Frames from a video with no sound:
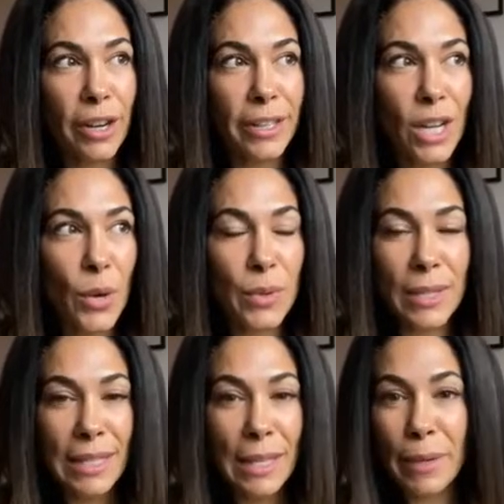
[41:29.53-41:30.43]
And I was
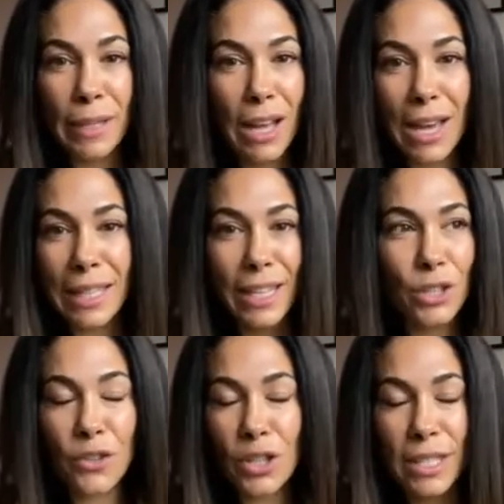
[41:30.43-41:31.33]
sleeping lightly because
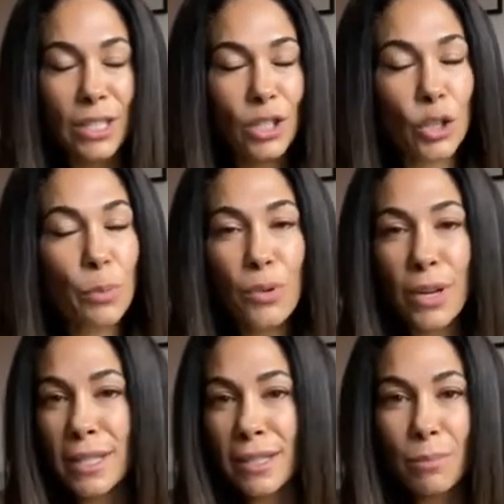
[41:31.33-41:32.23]
you've got this new
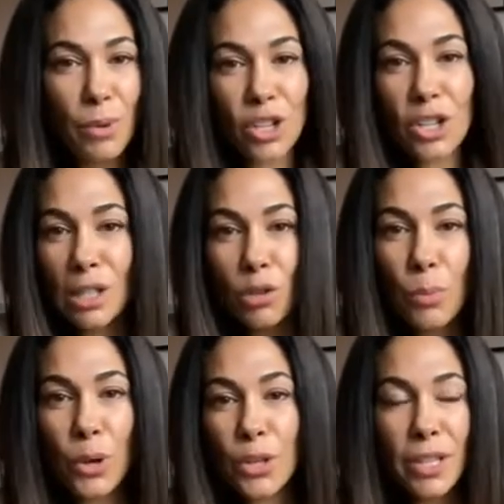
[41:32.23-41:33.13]
precious little
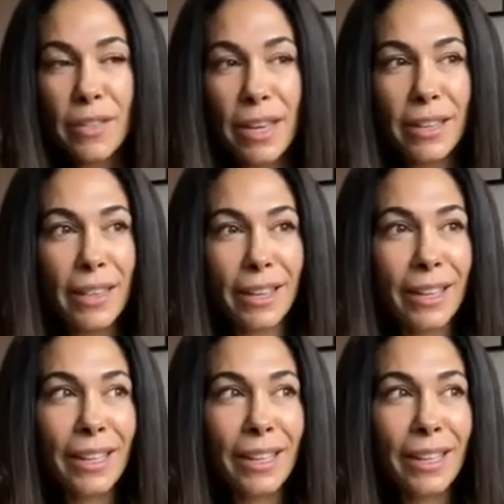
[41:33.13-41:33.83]
person there that